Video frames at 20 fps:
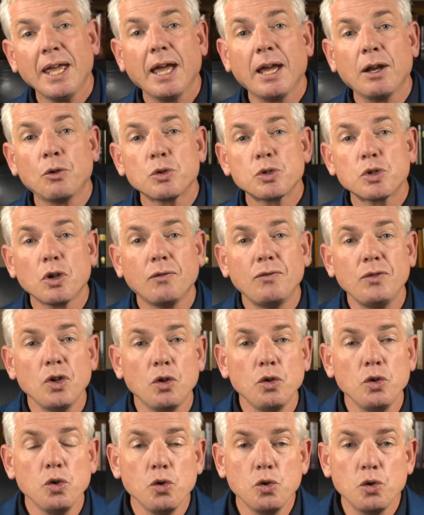and also if
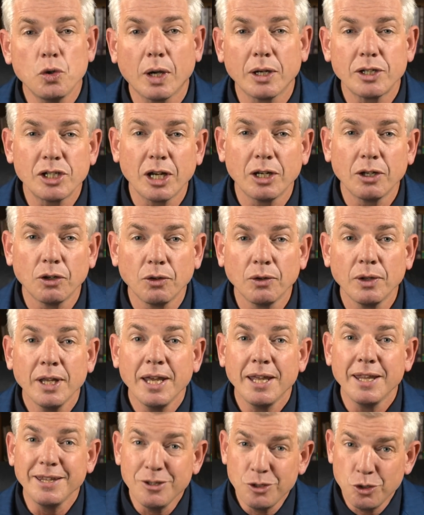you're new to our channel,
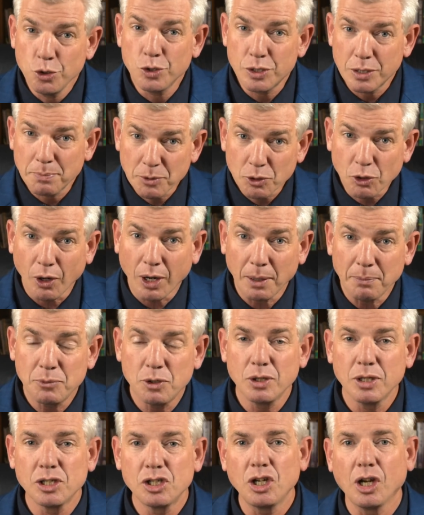do subscribe
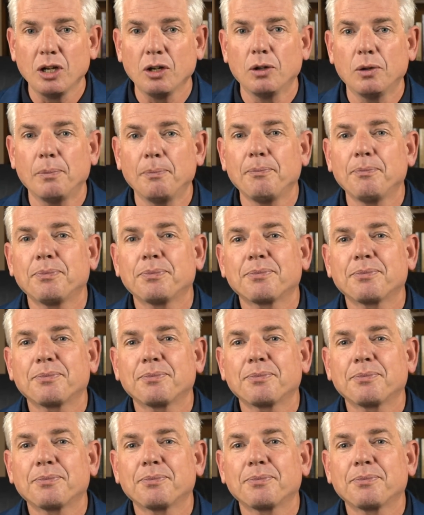to this channel.